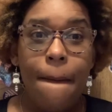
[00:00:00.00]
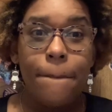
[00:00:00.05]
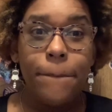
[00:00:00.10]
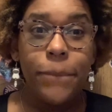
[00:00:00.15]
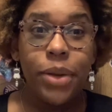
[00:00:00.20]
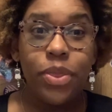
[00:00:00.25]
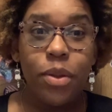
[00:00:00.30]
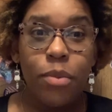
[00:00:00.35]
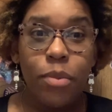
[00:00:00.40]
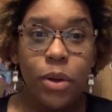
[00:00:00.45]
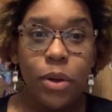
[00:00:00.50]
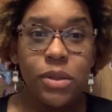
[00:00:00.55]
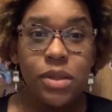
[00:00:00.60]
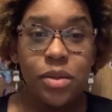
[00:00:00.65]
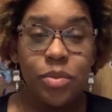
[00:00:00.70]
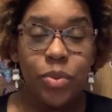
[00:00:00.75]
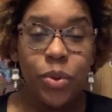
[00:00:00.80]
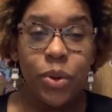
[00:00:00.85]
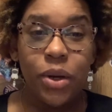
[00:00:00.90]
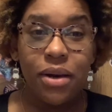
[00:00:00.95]
but the most
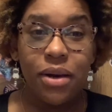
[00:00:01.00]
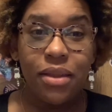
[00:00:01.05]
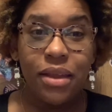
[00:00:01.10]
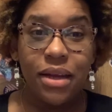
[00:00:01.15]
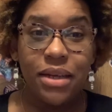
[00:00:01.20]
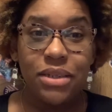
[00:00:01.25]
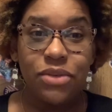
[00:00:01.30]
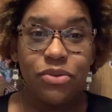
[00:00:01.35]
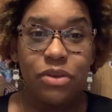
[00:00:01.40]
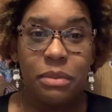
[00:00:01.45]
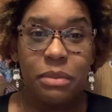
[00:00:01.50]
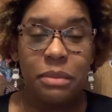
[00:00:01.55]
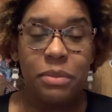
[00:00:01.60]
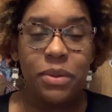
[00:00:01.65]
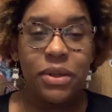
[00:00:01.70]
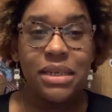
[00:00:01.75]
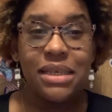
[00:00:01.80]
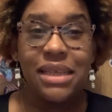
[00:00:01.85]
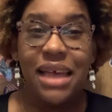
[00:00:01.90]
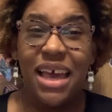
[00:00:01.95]
important thing to remember
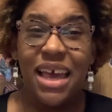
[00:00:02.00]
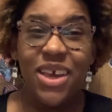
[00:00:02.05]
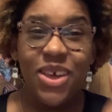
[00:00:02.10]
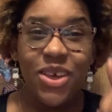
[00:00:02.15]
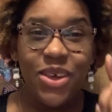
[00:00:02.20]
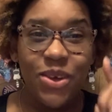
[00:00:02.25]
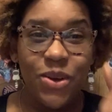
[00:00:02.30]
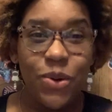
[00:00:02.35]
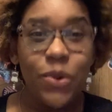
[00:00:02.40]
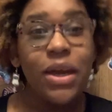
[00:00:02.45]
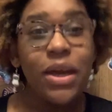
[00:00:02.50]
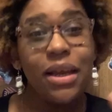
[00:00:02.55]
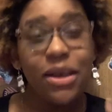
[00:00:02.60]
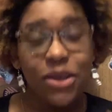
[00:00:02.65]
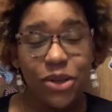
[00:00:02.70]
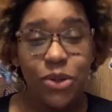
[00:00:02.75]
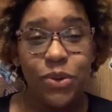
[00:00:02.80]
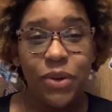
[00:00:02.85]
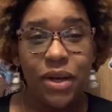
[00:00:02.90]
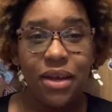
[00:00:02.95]
is that you can
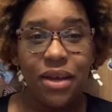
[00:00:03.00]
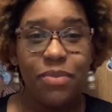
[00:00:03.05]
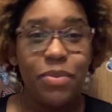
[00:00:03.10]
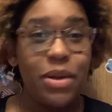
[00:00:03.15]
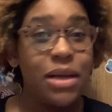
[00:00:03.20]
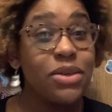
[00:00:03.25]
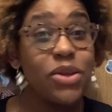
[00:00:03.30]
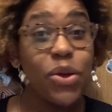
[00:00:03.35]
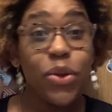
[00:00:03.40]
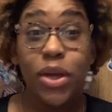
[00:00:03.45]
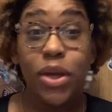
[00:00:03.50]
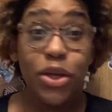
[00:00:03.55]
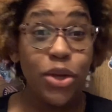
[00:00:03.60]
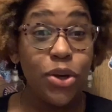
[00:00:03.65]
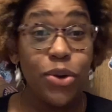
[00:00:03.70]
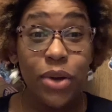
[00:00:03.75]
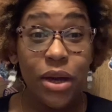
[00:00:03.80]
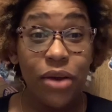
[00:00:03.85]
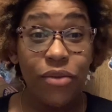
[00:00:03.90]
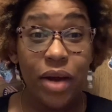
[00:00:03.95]
do it because only
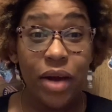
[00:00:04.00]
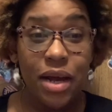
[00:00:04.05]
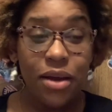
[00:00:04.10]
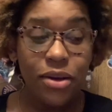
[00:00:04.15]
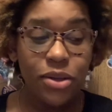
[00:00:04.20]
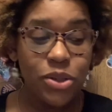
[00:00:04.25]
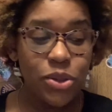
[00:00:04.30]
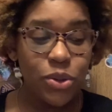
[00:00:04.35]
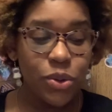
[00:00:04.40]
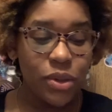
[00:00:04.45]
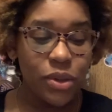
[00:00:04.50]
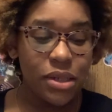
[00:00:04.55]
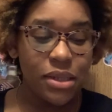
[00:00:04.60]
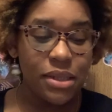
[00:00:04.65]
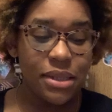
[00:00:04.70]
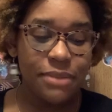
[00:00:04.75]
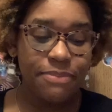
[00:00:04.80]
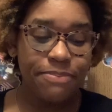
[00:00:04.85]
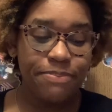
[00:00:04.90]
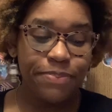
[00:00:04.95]
you can write your
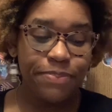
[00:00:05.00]
stories.